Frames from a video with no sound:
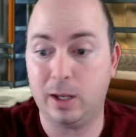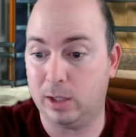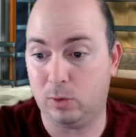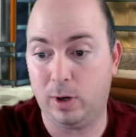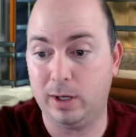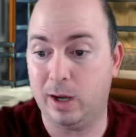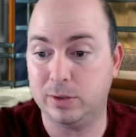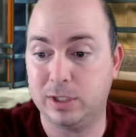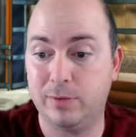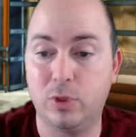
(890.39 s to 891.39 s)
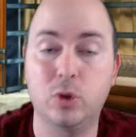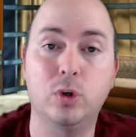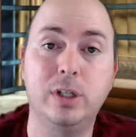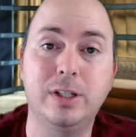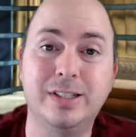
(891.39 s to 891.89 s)
Like right now, it's
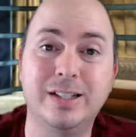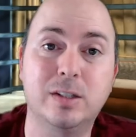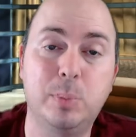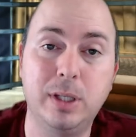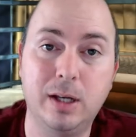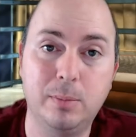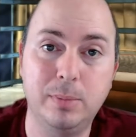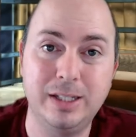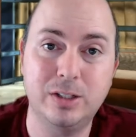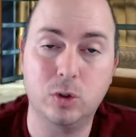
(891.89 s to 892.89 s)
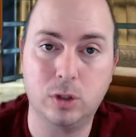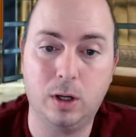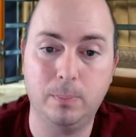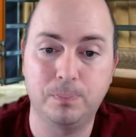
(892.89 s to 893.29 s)
7:36 p.m. Eastern time.